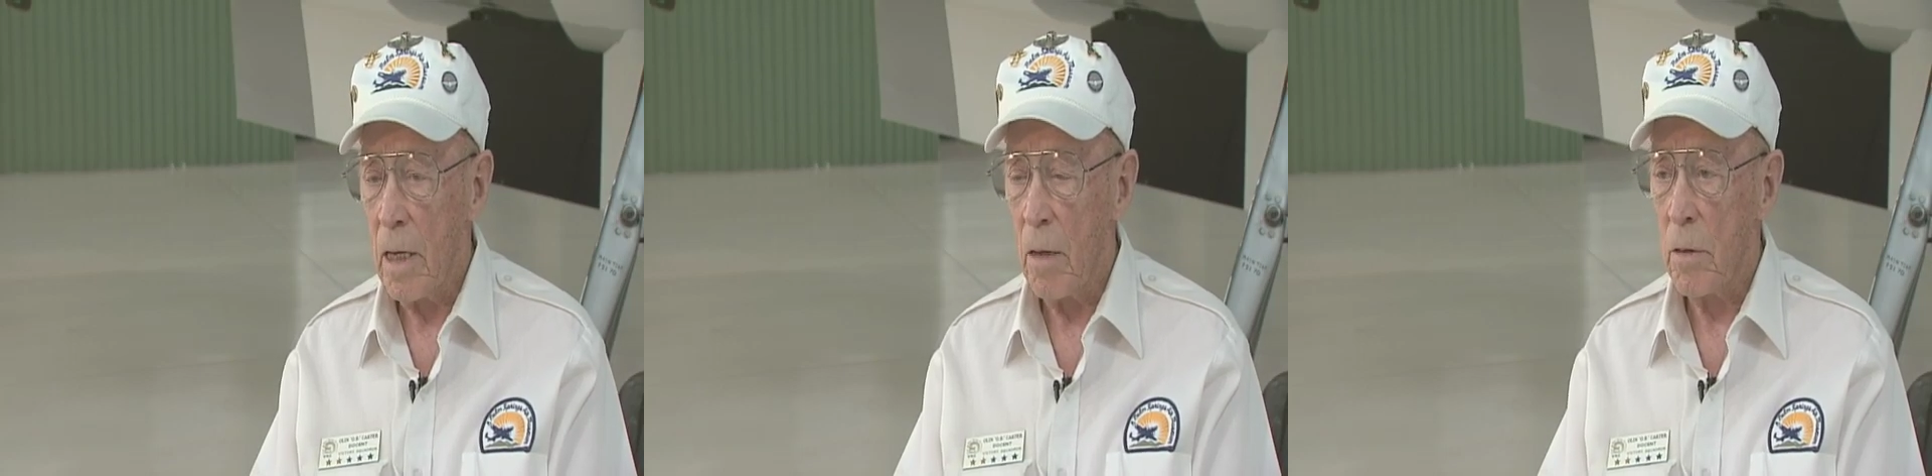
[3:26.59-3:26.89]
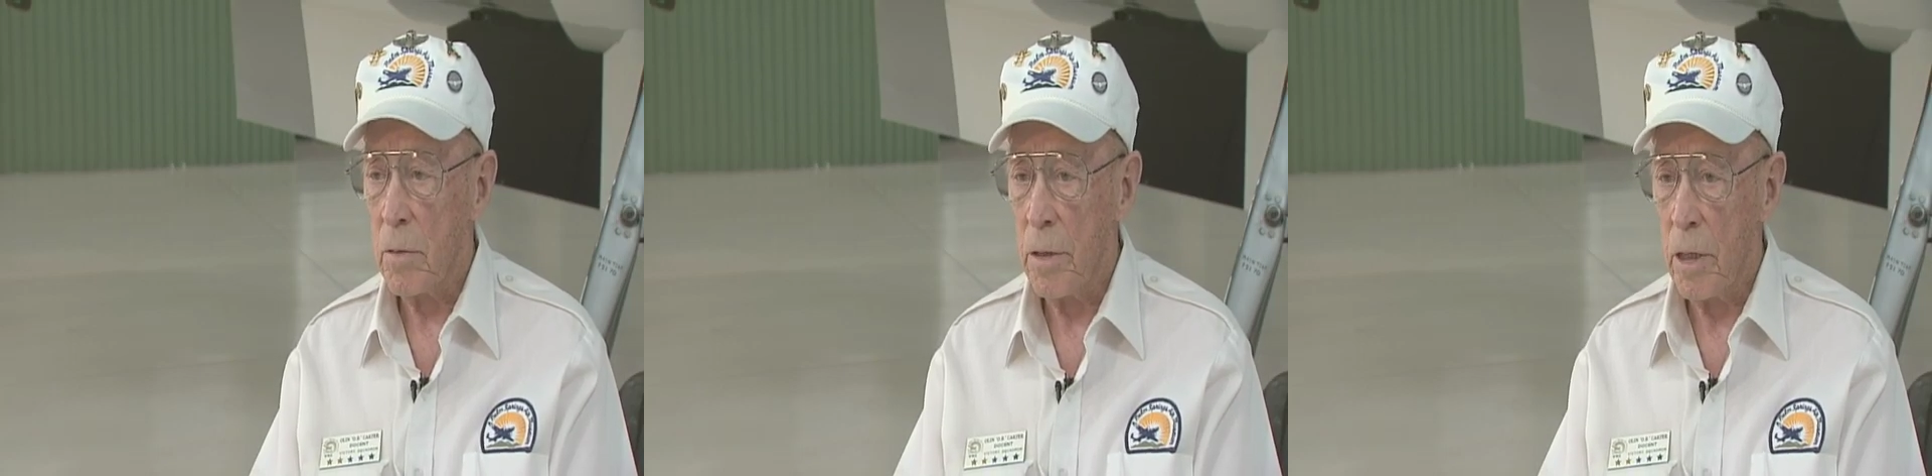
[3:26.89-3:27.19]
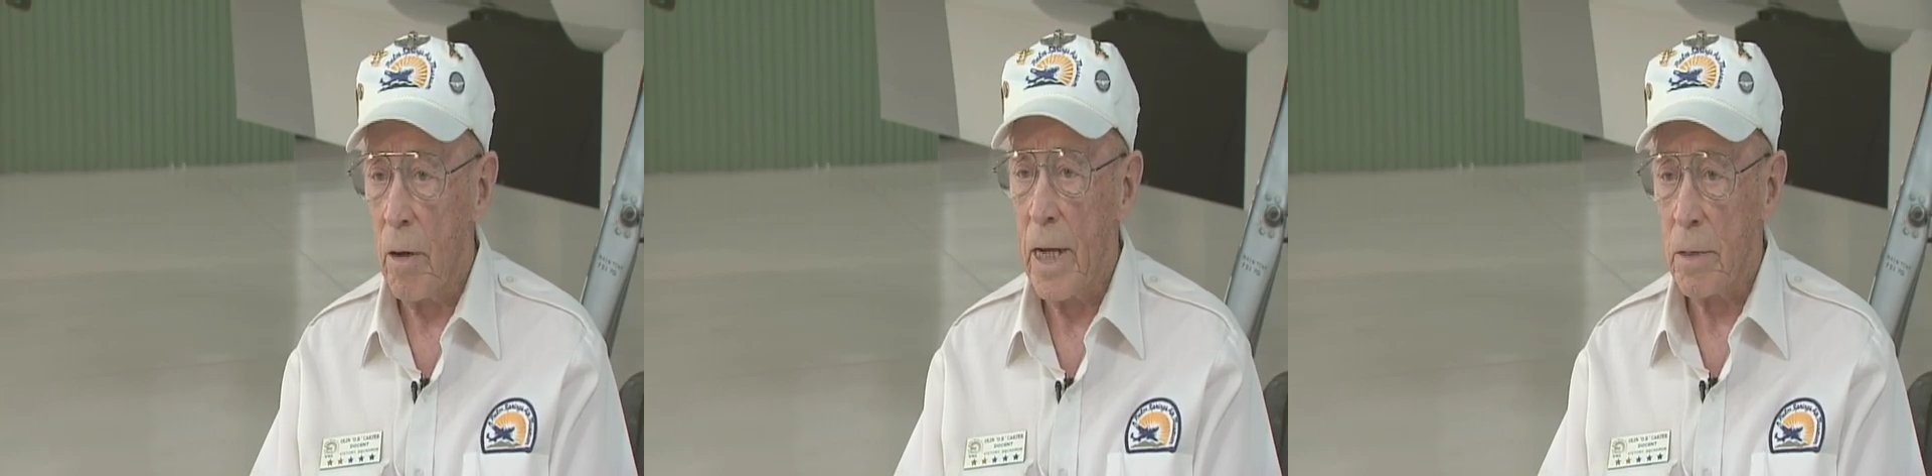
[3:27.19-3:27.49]
In other words, when
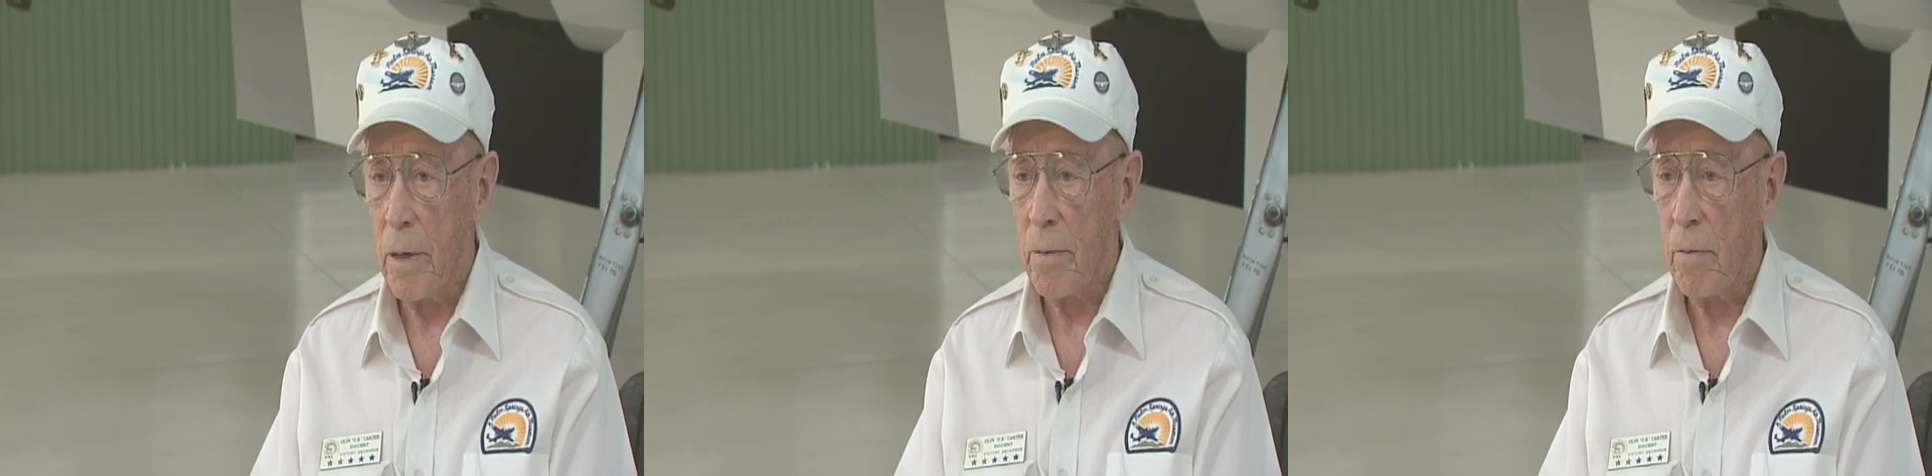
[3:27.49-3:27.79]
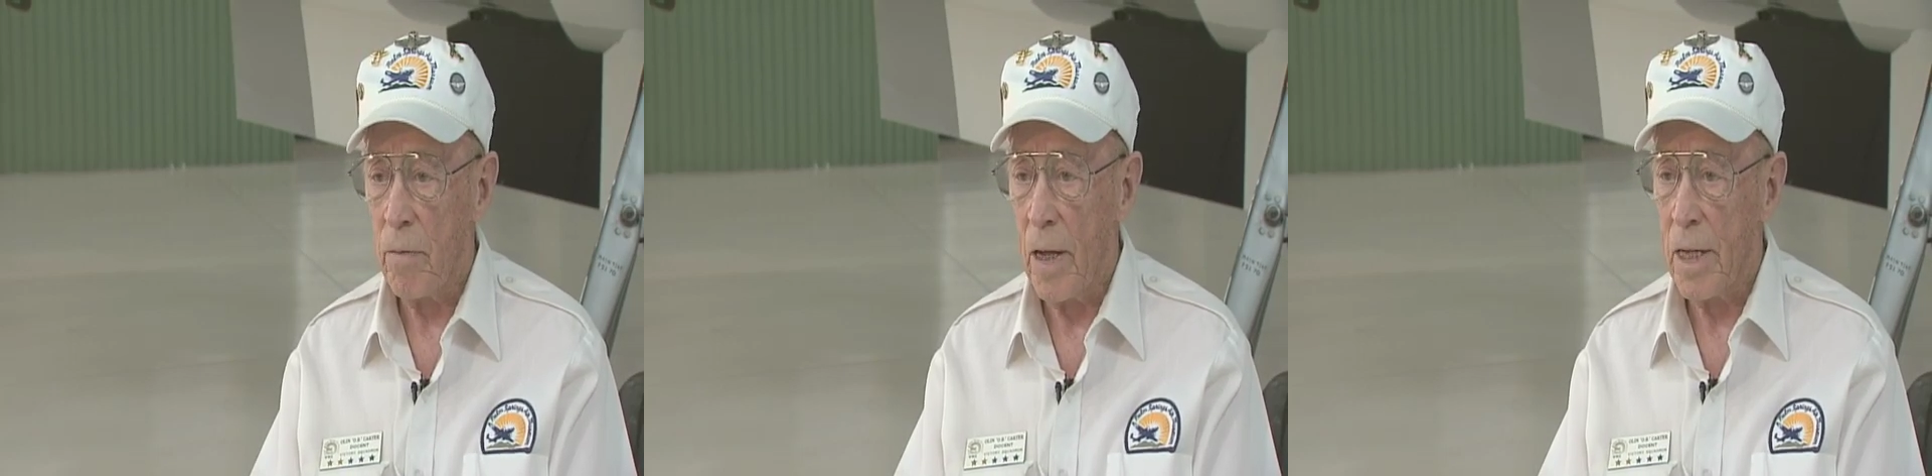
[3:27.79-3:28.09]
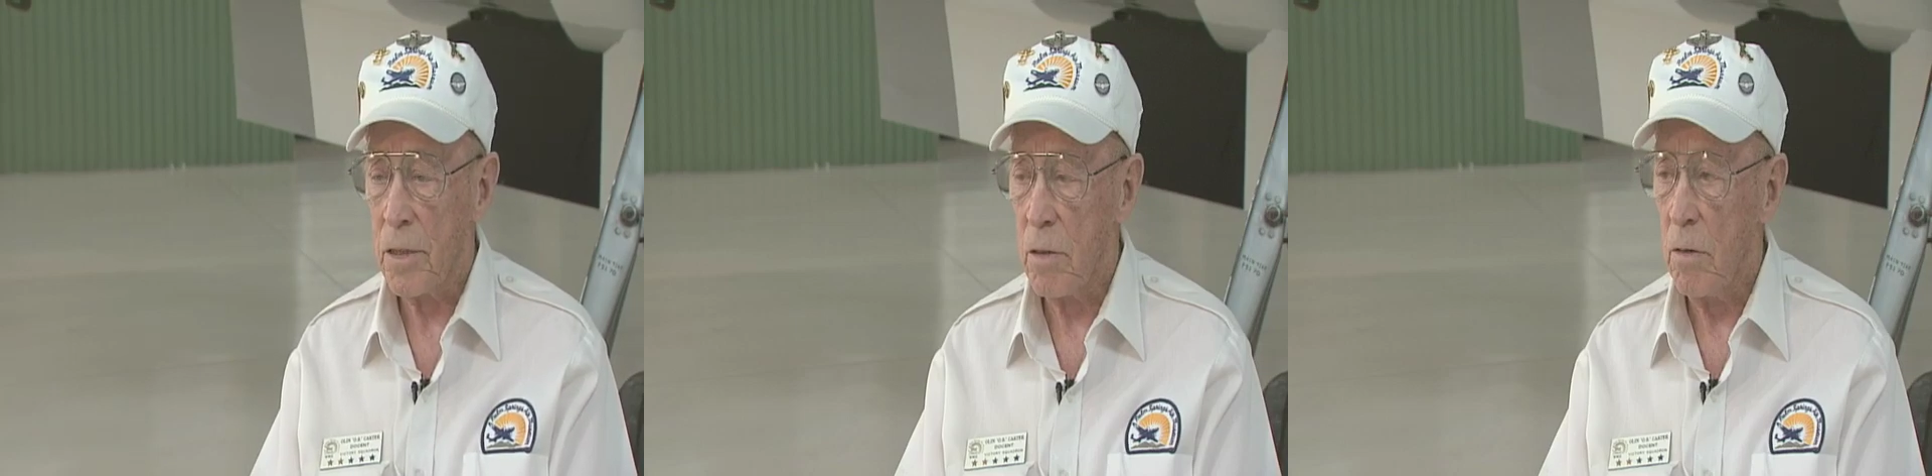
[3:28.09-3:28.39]
you graduated from
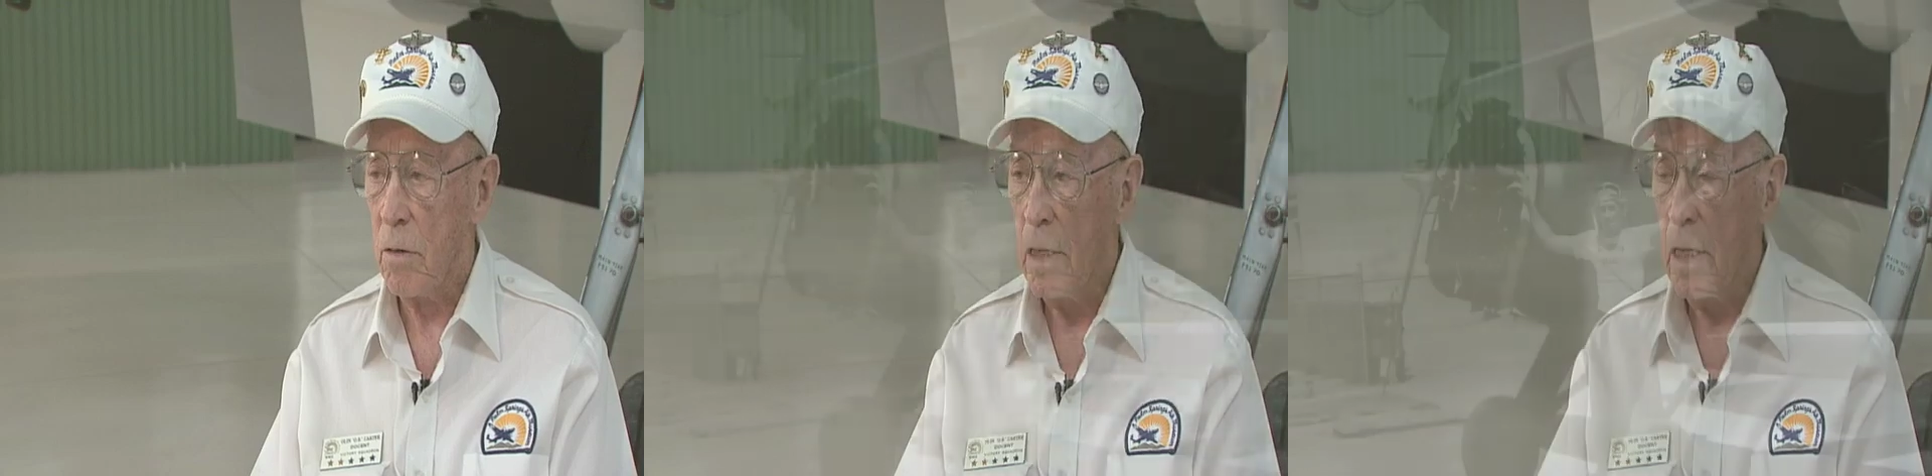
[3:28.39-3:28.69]
flying school.